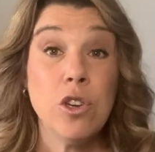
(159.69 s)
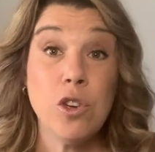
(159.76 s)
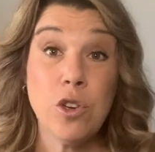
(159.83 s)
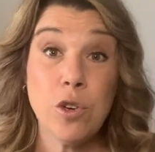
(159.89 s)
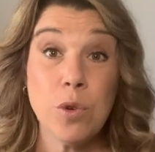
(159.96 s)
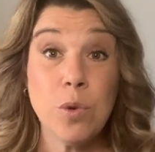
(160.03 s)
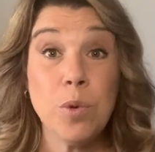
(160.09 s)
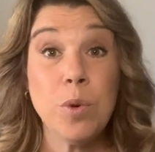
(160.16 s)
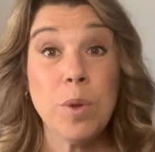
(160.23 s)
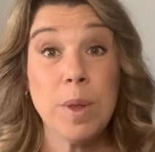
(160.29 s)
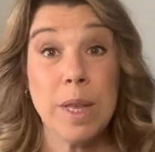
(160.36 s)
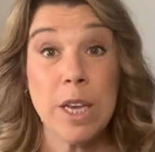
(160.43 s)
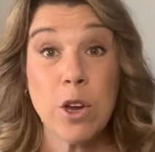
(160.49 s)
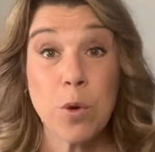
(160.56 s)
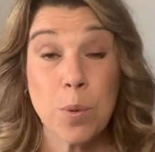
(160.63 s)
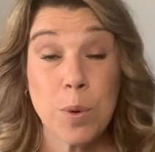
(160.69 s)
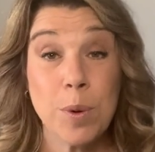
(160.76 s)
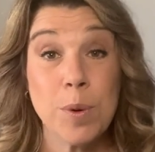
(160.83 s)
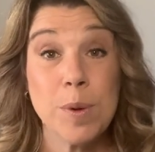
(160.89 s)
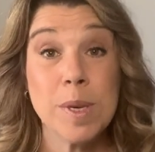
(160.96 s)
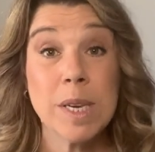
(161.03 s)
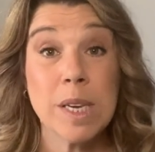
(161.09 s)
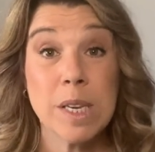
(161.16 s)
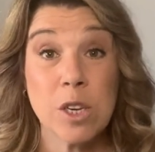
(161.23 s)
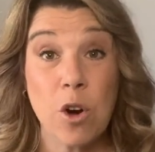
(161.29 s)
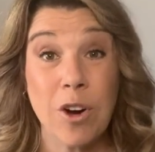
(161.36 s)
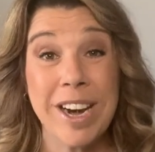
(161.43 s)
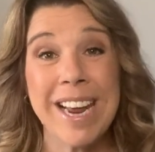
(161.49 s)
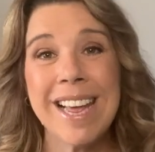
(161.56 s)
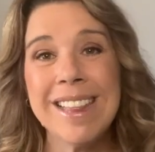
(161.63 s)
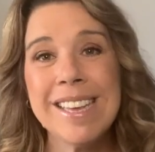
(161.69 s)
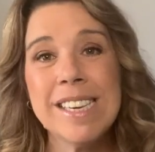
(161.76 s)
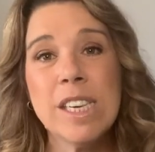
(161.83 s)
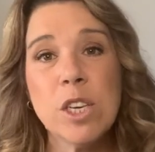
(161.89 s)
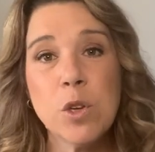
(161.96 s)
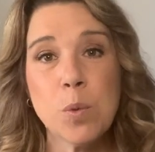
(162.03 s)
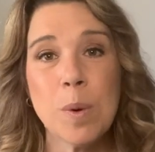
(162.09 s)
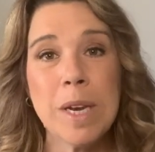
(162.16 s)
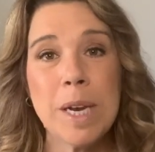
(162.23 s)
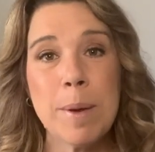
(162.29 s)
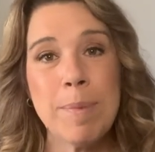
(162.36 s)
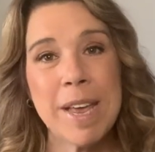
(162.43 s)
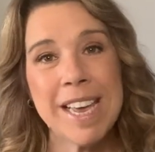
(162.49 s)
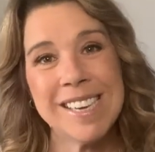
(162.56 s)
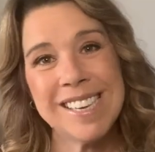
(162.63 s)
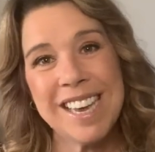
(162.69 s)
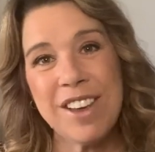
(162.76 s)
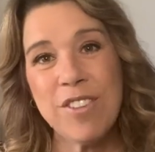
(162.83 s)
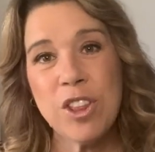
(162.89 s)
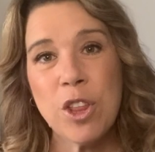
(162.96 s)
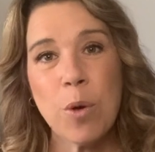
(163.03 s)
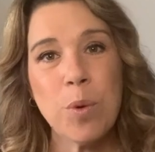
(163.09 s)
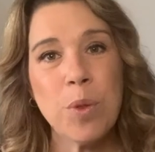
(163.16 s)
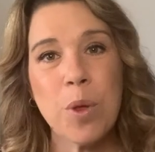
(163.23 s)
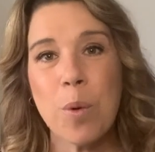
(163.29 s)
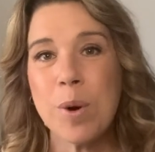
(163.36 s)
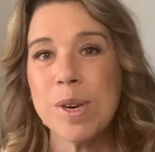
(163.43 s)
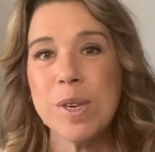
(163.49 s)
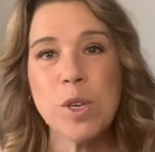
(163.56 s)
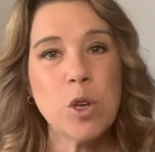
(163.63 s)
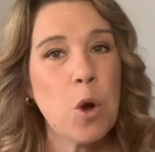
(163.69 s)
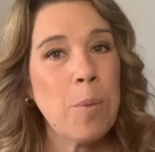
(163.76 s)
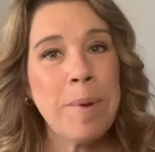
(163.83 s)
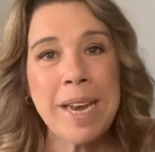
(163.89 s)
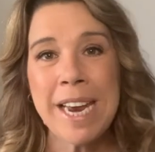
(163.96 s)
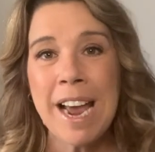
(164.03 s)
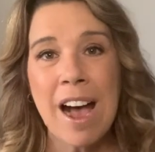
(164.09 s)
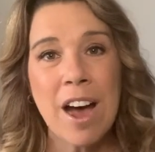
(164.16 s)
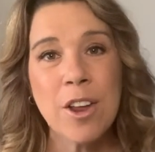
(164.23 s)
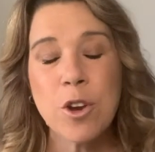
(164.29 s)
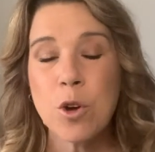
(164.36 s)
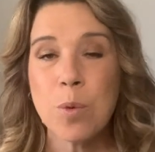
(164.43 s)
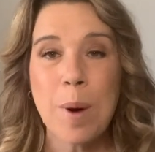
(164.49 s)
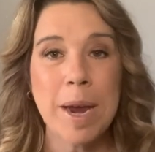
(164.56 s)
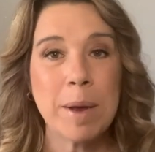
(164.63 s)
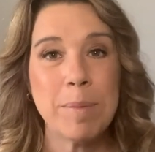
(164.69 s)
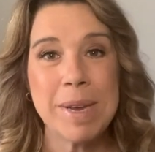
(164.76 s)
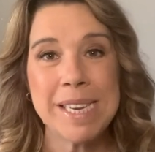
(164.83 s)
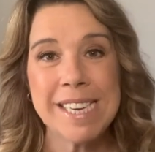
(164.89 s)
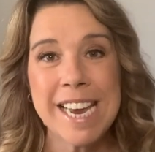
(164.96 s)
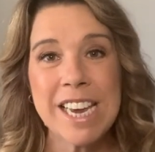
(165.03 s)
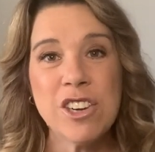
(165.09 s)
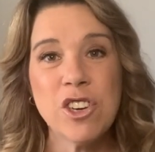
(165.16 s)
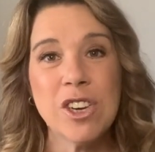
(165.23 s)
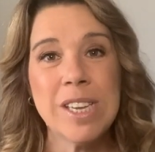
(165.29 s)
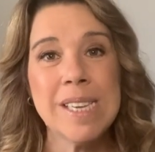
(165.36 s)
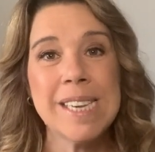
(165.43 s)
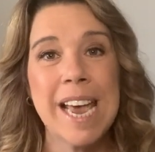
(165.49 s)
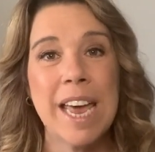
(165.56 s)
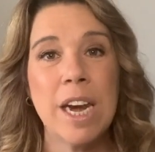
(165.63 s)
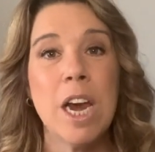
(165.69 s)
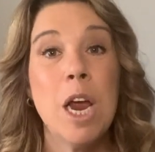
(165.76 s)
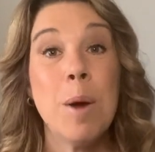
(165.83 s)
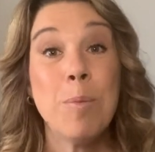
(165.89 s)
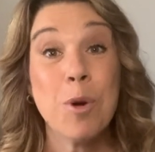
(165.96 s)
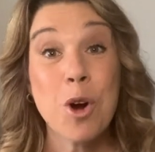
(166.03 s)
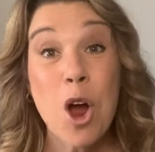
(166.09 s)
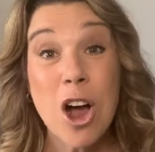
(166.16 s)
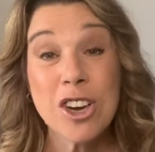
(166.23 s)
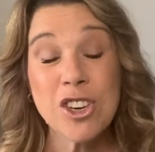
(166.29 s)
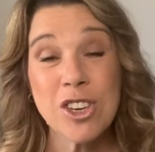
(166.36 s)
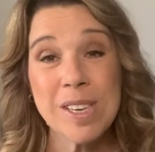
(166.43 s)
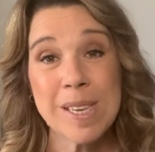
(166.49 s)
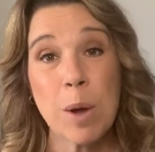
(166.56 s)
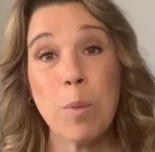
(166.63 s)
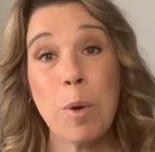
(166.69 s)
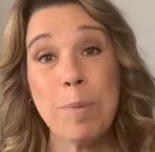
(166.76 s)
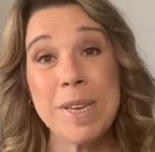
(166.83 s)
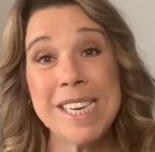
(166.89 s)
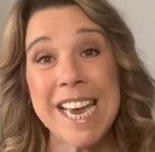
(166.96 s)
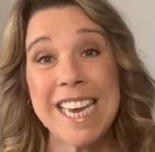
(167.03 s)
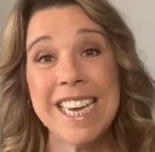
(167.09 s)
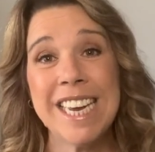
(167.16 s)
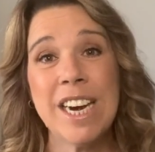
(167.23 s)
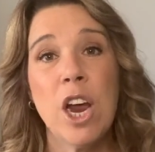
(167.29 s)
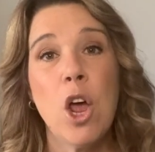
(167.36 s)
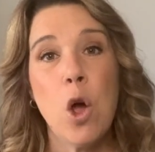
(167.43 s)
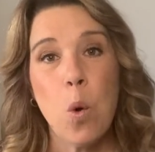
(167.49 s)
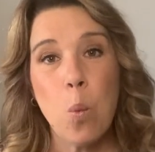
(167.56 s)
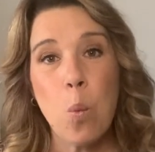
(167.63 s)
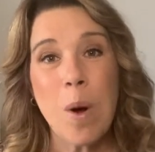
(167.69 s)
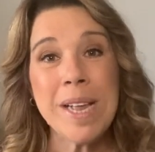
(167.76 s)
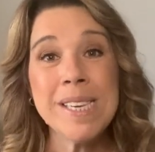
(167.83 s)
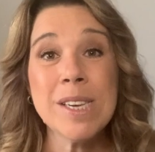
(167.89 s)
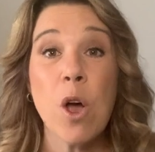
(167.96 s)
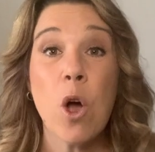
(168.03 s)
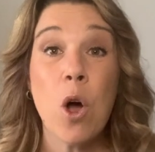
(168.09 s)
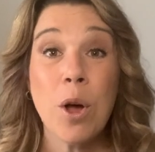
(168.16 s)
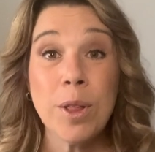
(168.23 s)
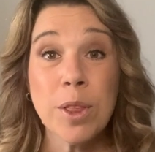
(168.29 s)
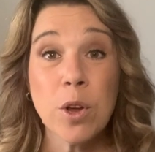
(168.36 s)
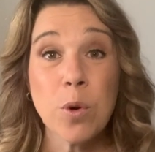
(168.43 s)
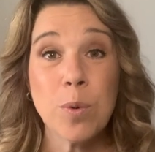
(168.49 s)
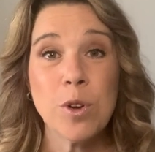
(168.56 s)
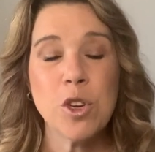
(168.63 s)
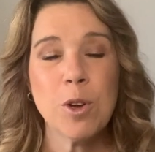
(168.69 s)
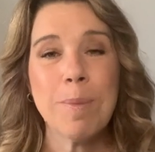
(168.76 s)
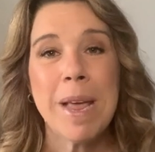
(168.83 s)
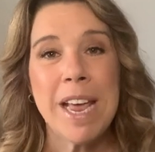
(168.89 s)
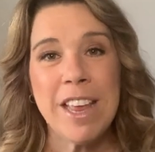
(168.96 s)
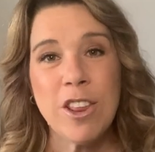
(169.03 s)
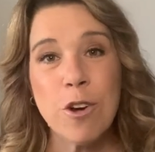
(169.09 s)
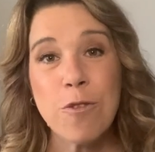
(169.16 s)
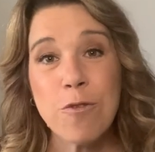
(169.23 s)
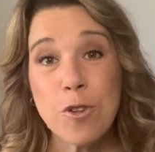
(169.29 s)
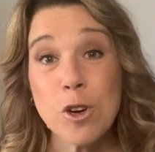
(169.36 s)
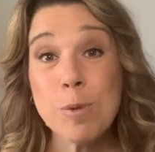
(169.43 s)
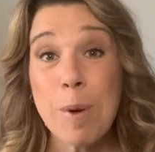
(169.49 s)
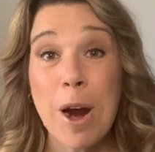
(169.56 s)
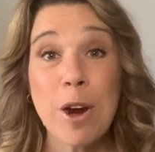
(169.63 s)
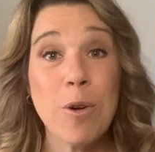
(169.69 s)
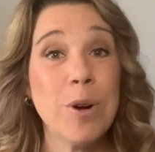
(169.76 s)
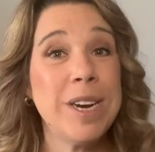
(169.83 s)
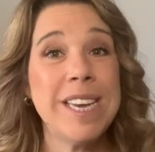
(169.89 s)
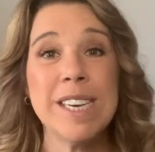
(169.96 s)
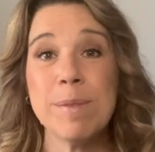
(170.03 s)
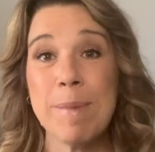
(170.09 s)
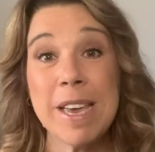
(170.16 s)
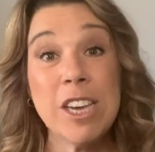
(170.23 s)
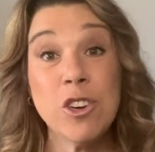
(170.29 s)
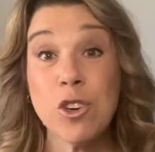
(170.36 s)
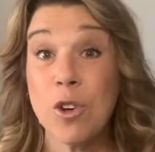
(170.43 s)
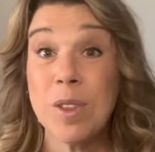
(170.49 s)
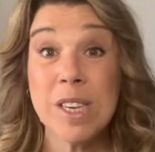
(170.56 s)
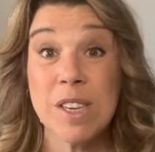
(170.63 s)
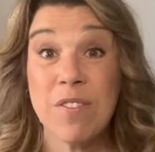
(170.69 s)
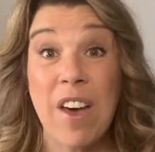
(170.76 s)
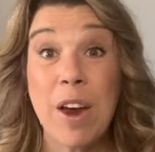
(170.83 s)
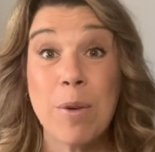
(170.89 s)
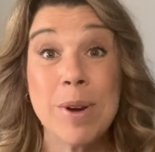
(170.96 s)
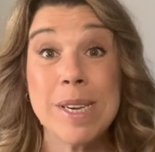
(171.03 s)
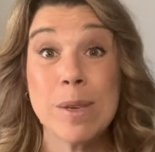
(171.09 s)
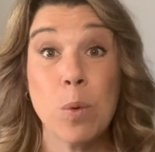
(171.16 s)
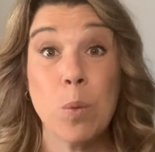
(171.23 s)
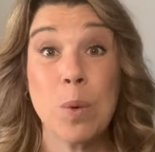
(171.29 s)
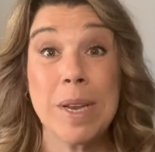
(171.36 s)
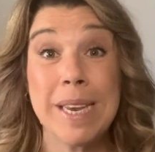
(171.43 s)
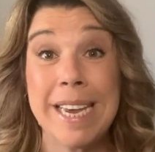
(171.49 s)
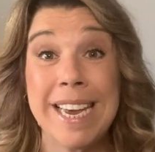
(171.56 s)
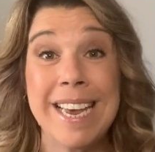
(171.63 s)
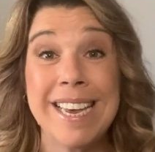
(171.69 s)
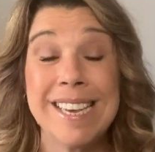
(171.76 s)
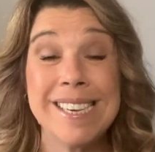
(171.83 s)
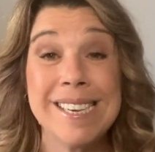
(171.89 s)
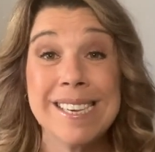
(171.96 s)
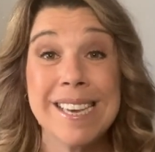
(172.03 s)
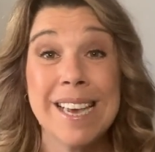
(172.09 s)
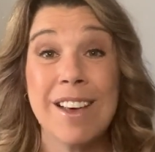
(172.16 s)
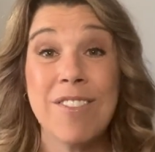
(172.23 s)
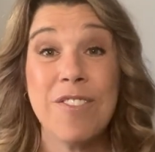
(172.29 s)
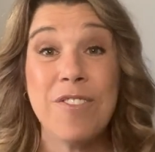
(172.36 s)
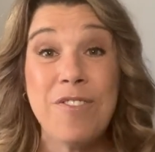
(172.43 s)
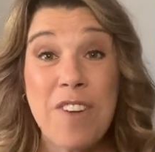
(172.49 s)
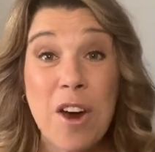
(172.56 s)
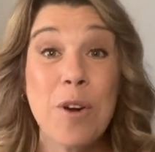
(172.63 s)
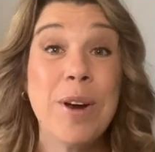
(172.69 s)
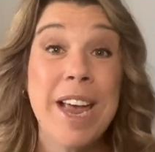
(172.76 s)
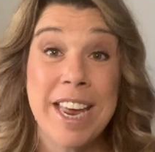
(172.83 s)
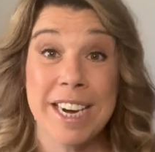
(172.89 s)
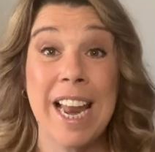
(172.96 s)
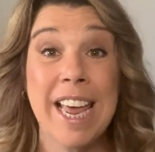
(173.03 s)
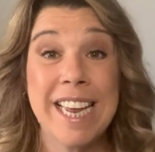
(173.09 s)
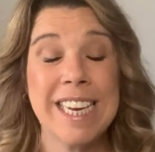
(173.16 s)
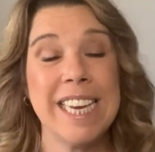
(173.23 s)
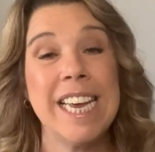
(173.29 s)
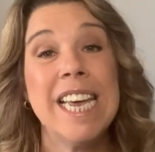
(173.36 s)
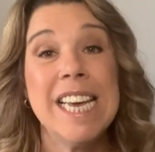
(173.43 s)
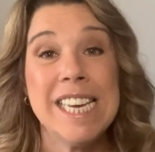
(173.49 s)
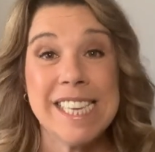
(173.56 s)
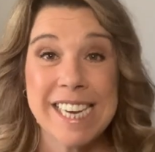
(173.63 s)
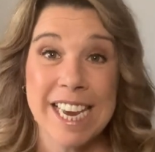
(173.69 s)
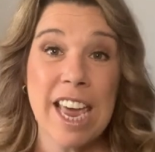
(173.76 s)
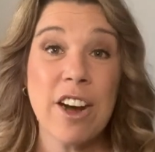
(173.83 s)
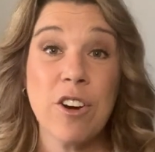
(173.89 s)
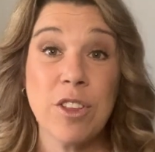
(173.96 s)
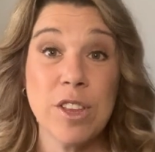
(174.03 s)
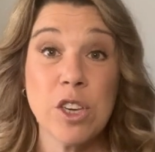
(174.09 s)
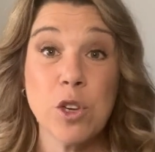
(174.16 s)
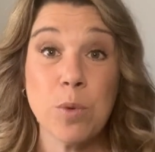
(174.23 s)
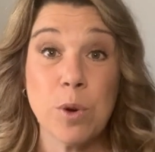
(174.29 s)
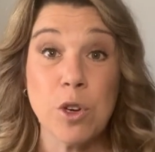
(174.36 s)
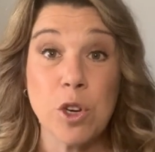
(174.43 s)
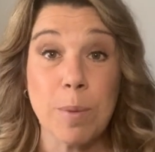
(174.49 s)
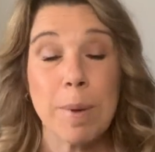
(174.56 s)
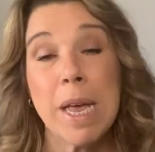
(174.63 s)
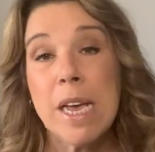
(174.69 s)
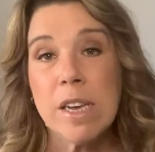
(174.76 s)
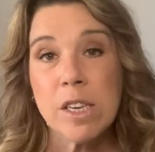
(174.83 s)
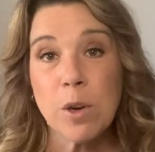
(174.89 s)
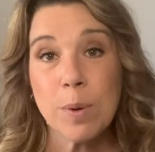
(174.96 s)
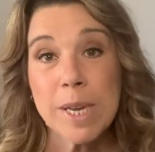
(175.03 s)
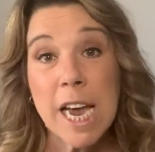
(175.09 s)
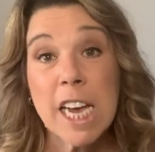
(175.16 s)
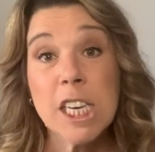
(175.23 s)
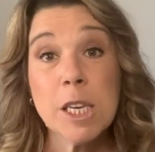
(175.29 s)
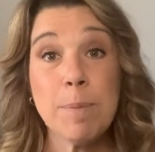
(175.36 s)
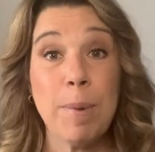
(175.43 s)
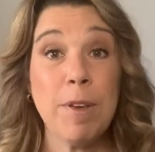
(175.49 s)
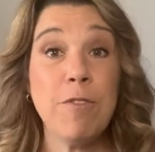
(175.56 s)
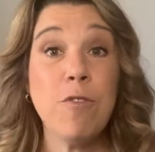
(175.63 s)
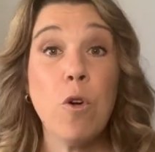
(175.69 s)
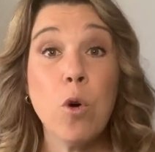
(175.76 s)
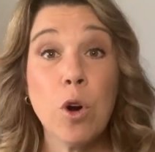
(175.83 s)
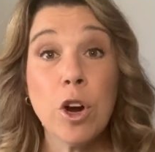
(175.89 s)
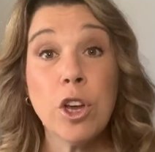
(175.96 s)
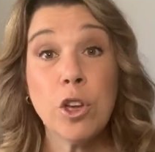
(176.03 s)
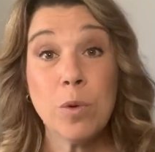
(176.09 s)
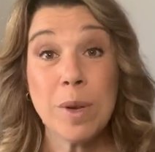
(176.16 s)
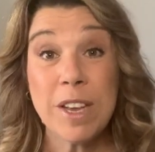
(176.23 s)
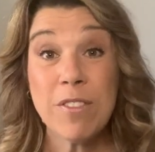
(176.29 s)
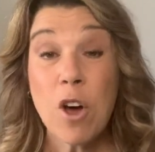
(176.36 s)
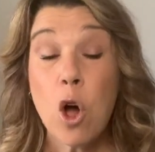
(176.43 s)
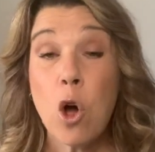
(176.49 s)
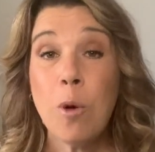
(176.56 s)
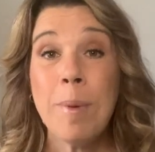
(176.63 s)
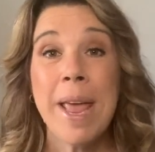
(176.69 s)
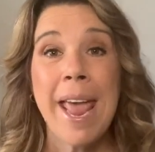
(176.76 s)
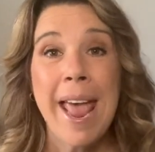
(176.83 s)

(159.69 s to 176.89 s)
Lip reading: to the cruise starting. And this is really because even though there are so many other recommendations and precautions that will be taken once on the cruise ship, their first priority is making sure this virus really is very unlikely to get on this cruise ship. So a test before you leave home.